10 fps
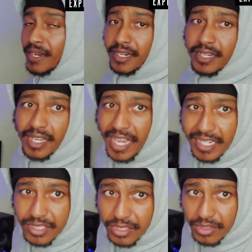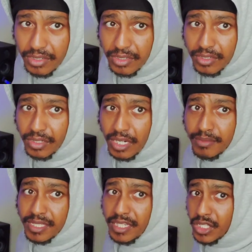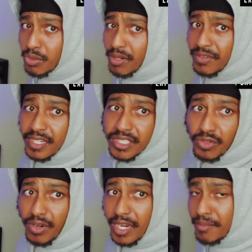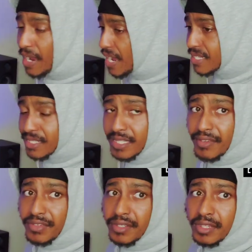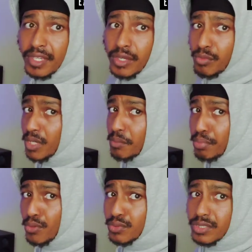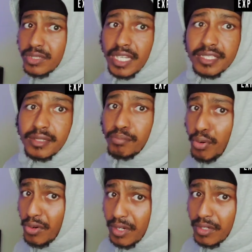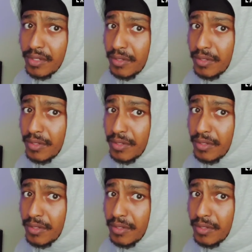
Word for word: A good Acer, you know what I'm saying? 12 gigs of RAM, i7 with a boost, that's important.